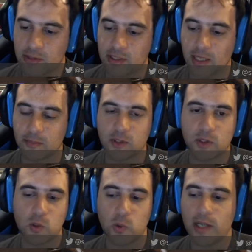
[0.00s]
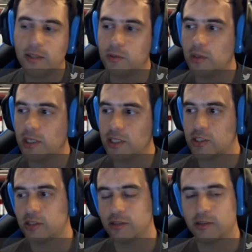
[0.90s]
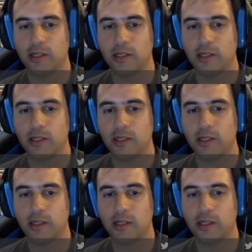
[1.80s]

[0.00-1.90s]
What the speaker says: is that I'm trying to learn chess